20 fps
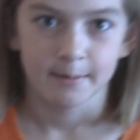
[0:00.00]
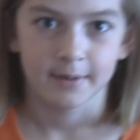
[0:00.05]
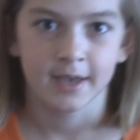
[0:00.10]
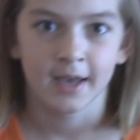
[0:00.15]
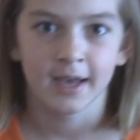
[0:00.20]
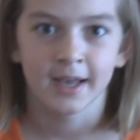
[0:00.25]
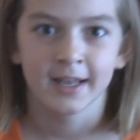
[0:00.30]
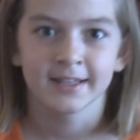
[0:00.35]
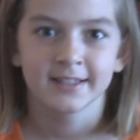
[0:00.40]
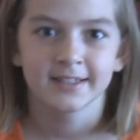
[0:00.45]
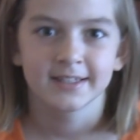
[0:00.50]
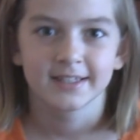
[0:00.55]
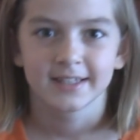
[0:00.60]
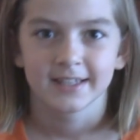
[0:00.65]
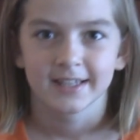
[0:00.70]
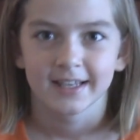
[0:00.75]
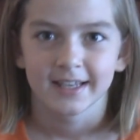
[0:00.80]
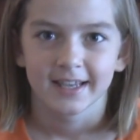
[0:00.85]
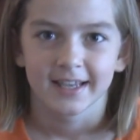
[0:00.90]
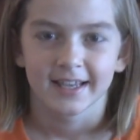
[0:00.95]
Because
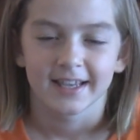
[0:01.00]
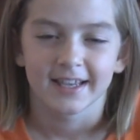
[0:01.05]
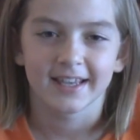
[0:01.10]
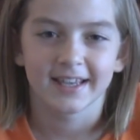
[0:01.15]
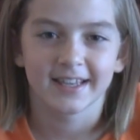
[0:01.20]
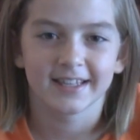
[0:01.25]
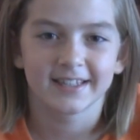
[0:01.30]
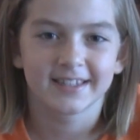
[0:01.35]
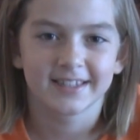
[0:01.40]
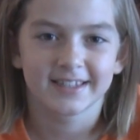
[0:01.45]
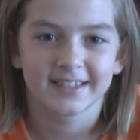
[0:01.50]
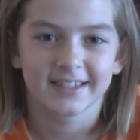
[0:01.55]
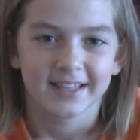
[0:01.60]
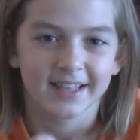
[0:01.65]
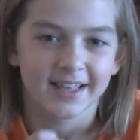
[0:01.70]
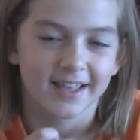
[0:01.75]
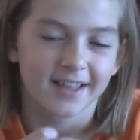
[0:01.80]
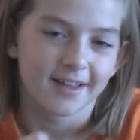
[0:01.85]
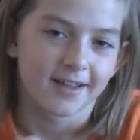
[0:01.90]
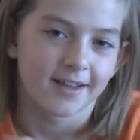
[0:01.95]
it's
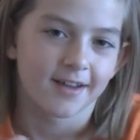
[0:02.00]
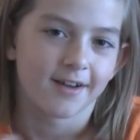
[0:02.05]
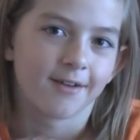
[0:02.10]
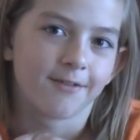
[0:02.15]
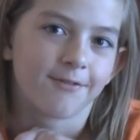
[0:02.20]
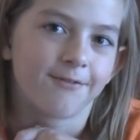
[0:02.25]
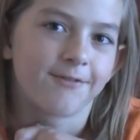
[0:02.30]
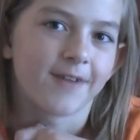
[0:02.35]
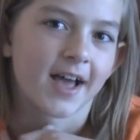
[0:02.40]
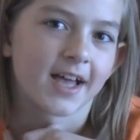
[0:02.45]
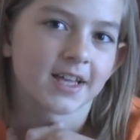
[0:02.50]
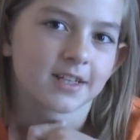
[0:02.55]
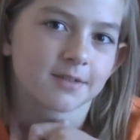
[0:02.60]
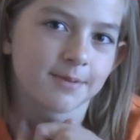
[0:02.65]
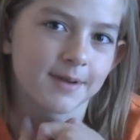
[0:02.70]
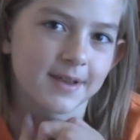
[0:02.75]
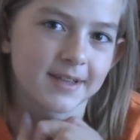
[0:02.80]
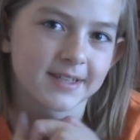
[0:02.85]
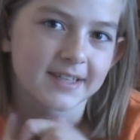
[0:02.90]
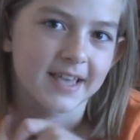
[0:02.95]
a
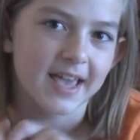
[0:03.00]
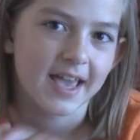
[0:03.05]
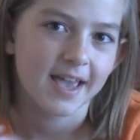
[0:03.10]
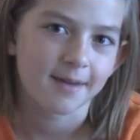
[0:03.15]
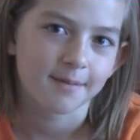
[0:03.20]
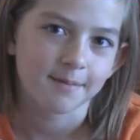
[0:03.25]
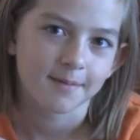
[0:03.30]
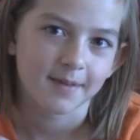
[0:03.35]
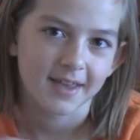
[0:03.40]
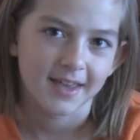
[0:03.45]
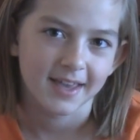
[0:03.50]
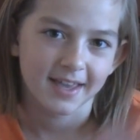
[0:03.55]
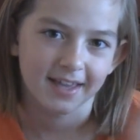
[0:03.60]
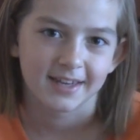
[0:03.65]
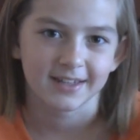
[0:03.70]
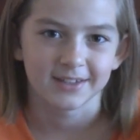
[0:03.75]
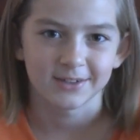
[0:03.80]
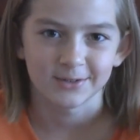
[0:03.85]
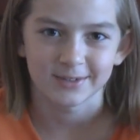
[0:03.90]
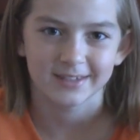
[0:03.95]
fast-paced game
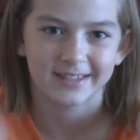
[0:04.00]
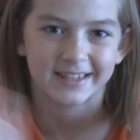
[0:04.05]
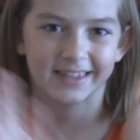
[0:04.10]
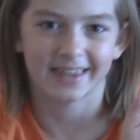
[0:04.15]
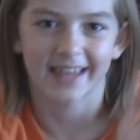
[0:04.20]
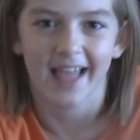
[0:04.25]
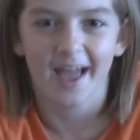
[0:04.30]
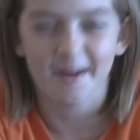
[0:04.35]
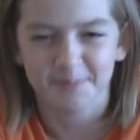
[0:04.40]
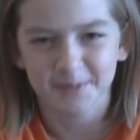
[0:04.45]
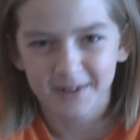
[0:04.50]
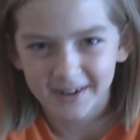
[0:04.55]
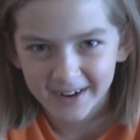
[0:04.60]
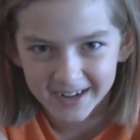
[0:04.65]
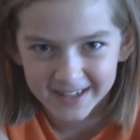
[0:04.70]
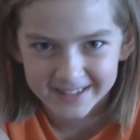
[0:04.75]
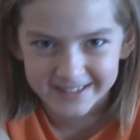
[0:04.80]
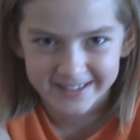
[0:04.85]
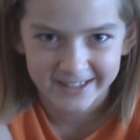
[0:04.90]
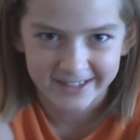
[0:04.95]
and you slap your
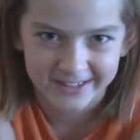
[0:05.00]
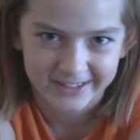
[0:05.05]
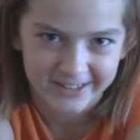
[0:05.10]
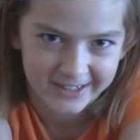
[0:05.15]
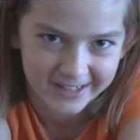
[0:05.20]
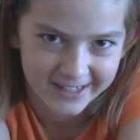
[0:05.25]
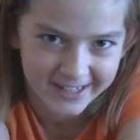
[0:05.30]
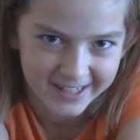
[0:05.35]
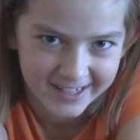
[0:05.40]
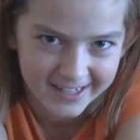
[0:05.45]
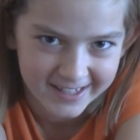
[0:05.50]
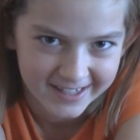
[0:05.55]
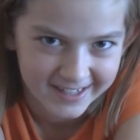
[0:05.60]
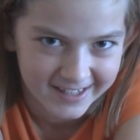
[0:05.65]
hands on the target.